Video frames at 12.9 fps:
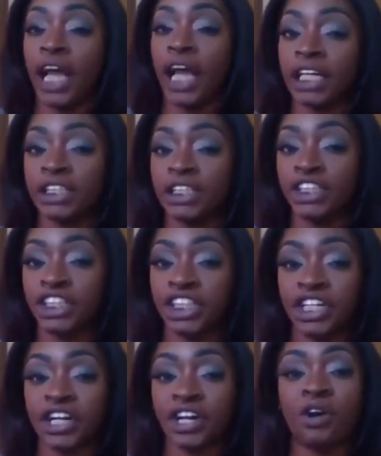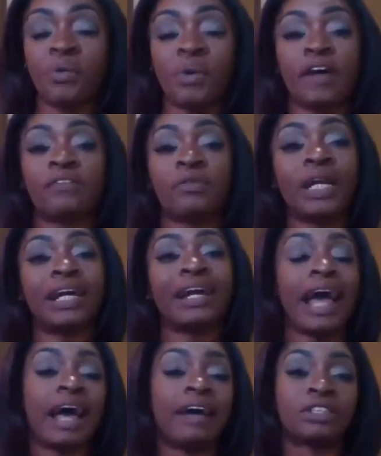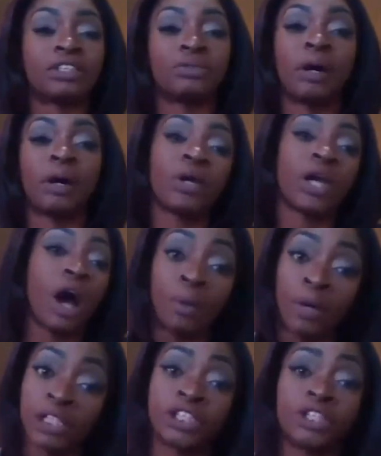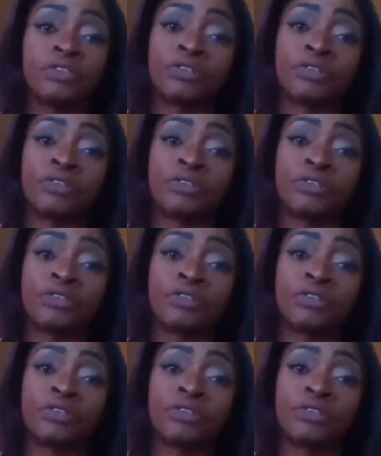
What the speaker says: We didn't have to, but we always cheered for the girls too because